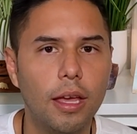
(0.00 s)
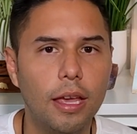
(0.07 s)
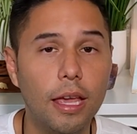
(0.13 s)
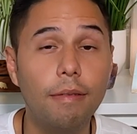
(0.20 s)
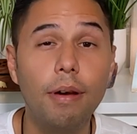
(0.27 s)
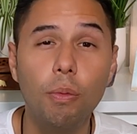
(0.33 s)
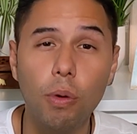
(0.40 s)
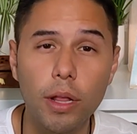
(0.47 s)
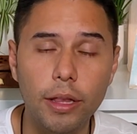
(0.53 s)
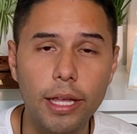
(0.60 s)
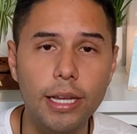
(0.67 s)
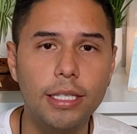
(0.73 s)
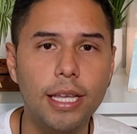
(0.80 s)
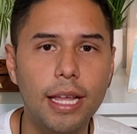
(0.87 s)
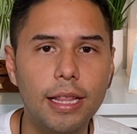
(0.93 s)
Even when
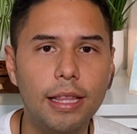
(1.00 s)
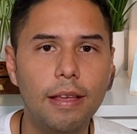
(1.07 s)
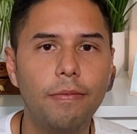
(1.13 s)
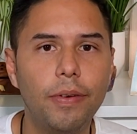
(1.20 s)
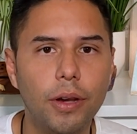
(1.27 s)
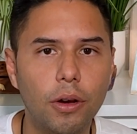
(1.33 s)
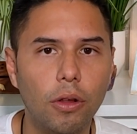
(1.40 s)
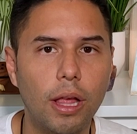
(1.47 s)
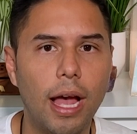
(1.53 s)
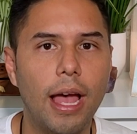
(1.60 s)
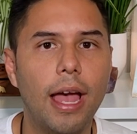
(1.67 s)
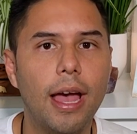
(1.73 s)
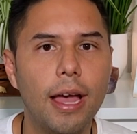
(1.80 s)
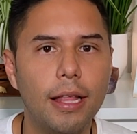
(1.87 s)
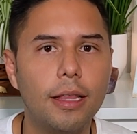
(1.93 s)
things get difficult
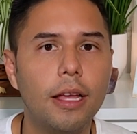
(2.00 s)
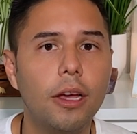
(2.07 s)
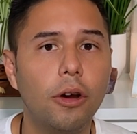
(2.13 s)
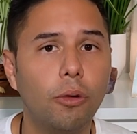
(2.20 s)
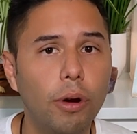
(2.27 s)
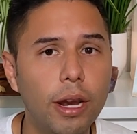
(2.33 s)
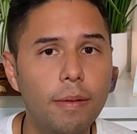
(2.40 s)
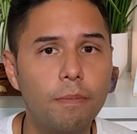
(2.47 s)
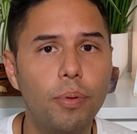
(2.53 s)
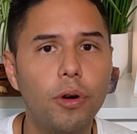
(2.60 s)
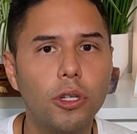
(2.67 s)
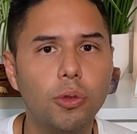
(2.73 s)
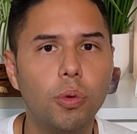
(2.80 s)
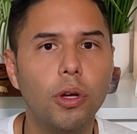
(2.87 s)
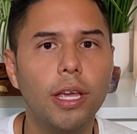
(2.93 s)
ahead, reading
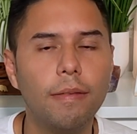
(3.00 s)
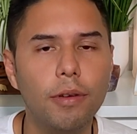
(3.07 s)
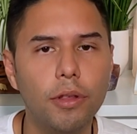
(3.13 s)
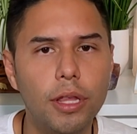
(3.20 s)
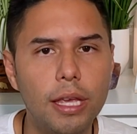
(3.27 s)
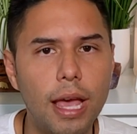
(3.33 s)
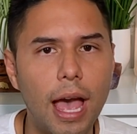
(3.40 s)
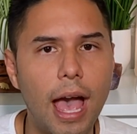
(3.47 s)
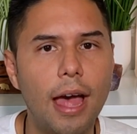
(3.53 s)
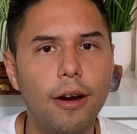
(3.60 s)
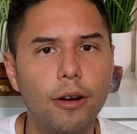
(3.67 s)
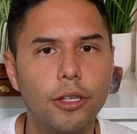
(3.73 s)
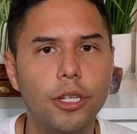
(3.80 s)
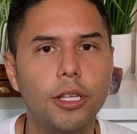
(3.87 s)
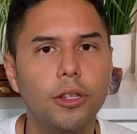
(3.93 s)
books will give you the
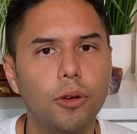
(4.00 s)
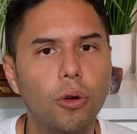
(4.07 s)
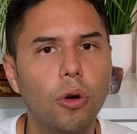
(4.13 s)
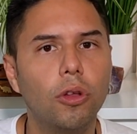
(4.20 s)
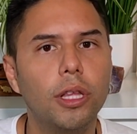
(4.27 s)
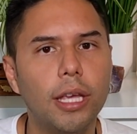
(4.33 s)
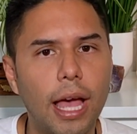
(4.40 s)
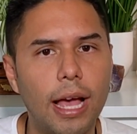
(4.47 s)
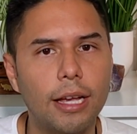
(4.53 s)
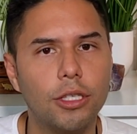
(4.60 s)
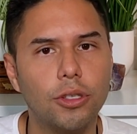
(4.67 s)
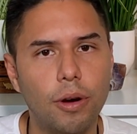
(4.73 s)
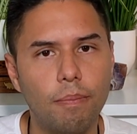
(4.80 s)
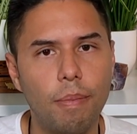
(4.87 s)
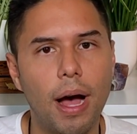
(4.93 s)
energy to go the
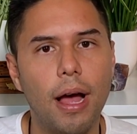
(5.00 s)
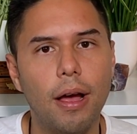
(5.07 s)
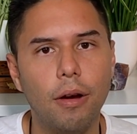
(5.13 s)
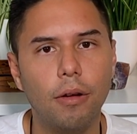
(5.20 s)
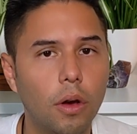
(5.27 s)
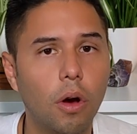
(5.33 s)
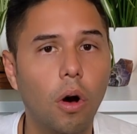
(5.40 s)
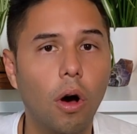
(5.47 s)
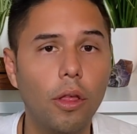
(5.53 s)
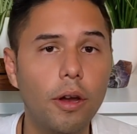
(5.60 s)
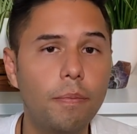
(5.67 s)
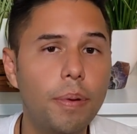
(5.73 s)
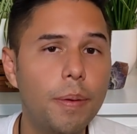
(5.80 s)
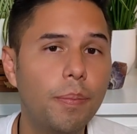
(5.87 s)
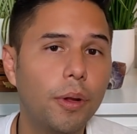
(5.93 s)
extra mile. Other
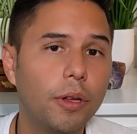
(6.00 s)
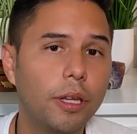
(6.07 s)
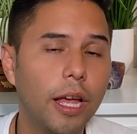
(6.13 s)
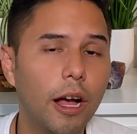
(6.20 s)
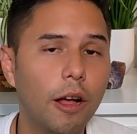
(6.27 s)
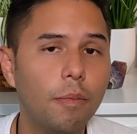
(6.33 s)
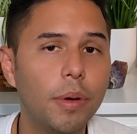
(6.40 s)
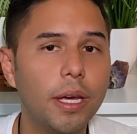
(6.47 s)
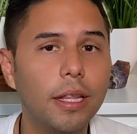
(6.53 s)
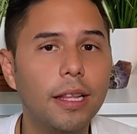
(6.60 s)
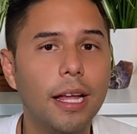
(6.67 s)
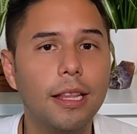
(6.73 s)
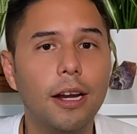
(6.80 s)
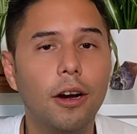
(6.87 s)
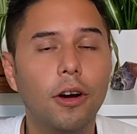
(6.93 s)
people tell me
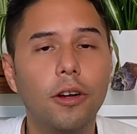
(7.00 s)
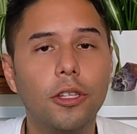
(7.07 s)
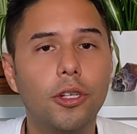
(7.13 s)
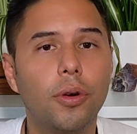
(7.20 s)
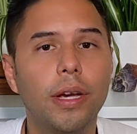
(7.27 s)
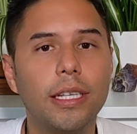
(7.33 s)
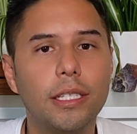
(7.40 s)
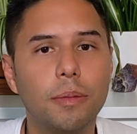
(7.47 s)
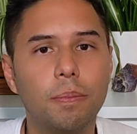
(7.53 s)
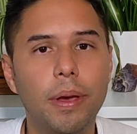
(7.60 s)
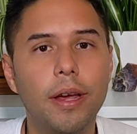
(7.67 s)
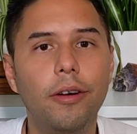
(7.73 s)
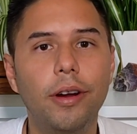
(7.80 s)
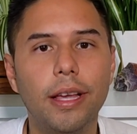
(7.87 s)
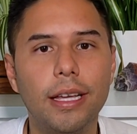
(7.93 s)
that they learn through
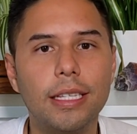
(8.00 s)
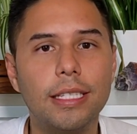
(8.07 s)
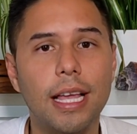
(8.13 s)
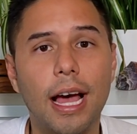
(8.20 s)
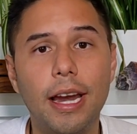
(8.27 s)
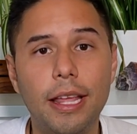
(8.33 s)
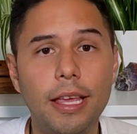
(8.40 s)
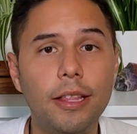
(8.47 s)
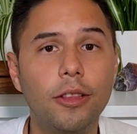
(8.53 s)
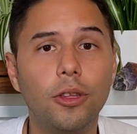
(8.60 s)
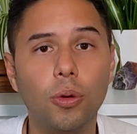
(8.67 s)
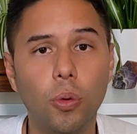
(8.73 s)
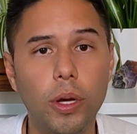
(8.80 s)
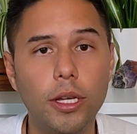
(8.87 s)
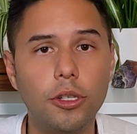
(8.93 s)
experience and
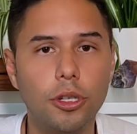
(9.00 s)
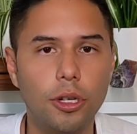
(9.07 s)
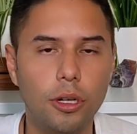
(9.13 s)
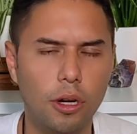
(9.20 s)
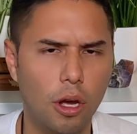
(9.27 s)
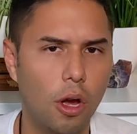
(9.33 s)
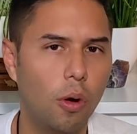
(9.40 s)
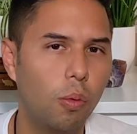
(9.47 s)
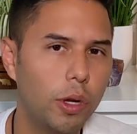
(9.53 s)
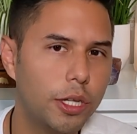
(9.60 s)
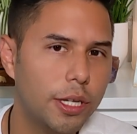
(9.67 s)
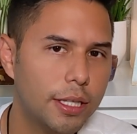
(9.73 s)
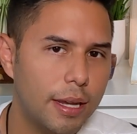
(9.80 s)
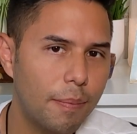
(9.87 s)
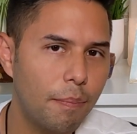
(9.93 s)
intuition, which
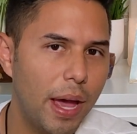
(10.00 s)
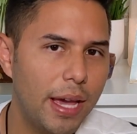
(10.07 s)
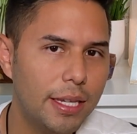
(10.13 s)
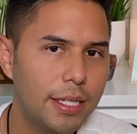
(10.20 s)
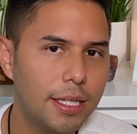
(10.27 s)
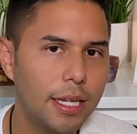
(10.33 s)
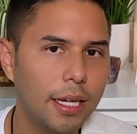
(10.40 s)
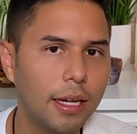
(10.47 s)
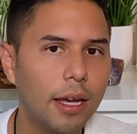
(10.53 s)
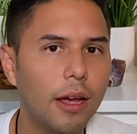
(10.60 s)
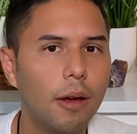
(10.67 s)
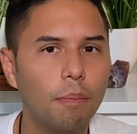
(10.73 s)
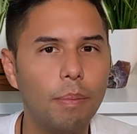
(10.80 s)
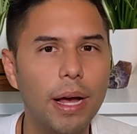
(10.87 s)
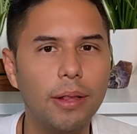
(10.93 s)
is amazing,
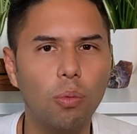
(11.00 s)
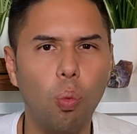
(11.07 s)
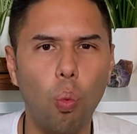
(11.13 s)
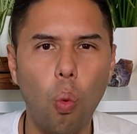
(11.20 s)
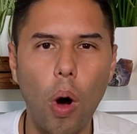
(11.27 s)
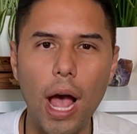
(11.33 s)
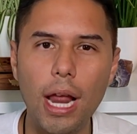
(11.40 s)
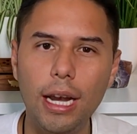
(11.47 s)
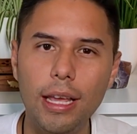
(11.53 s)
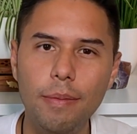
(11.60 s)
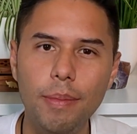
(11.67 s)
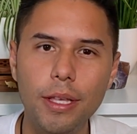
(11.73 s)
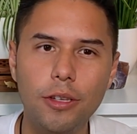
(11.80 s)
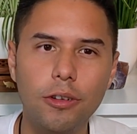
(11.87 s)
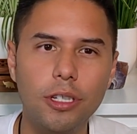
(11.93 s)
but why
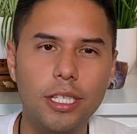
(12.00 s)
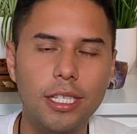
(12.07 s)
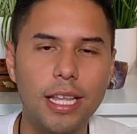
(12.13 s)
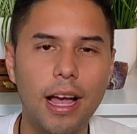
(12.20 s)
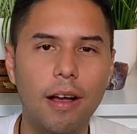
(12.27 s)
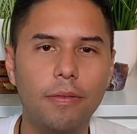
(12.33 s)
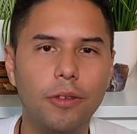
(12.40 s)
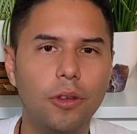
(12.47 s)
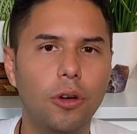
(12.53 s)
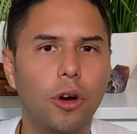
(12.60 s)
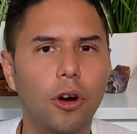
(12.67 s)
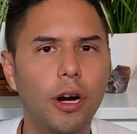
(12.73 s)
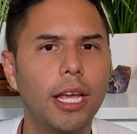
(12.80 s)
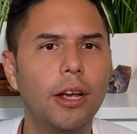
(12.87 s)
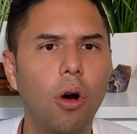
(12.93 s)
limit yourself to
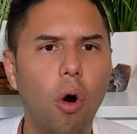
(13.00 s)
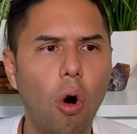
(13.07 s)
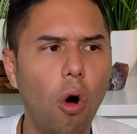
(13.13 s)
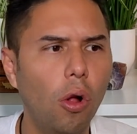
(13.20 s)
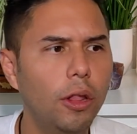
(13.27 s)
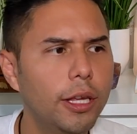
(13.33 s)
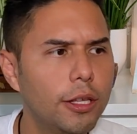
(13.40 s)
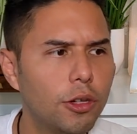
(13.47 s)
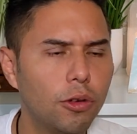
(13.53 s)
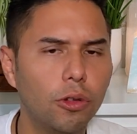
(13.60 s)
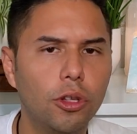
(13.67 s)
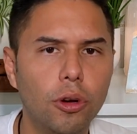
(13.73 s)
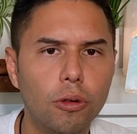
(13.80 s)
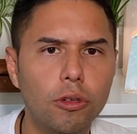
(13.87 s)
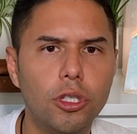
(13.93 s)
learning only through
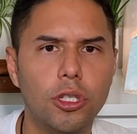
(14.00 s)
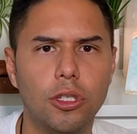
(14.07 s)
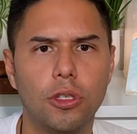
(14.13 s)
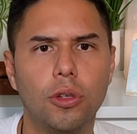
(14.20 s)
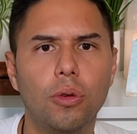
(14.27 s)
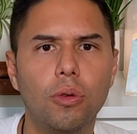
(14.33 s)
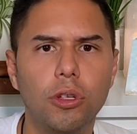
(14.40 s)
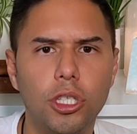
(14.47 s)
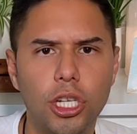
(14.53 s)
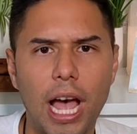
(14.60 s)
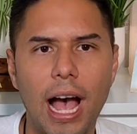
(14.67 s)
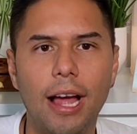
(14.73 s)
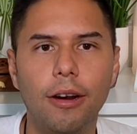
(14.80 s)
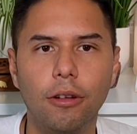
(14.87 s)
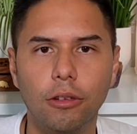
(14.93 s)
those two
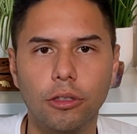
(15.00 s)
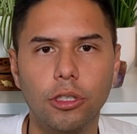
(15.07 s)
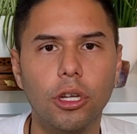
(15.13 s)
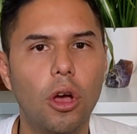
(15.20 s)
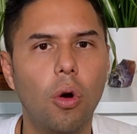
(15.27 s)
channels?